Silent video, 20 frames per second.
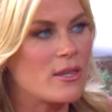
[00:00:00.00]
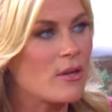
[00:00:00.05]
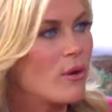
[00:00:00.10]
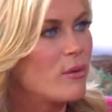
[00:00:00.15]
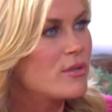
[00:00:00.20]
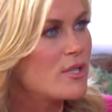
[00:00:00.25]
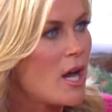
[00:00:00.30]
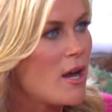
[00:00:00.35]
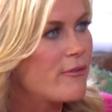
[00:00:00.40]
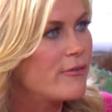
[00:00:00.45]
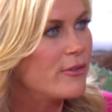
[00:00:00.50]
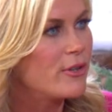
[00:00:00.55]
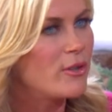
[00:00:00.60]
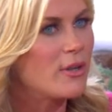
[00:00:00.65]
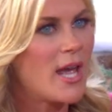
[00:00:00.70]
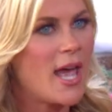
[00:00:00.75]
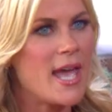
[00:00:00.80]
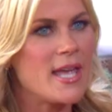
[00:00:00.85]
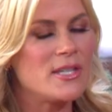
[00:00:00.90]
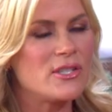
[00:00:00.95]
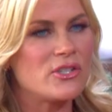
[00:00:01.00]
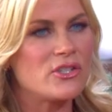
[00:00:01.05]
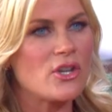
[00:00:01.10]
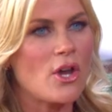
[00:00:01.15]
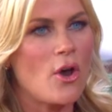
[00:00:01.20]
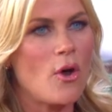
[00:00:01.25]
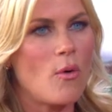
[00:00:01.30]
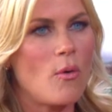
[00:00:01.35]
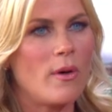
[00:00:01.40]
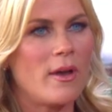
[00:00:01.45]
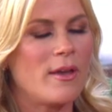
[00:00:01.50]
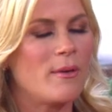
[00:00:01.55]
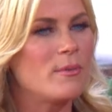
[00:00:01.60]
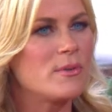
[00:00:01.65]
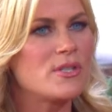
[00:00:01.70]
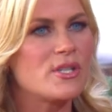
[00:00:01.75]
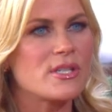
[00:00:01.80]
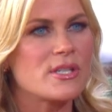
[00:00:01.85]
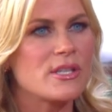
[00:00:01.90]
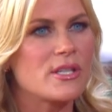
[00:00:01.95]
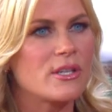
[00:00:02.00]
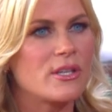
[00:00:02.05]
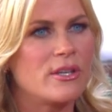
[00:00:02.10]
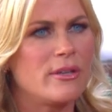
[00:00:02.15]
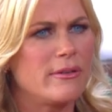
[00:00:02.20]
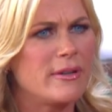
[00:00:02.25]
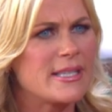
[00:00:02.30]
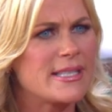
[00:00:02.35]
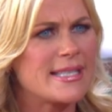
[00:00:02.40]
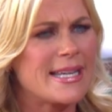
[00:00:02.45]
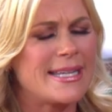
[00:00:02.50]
their own dog food. And so it was just the cutest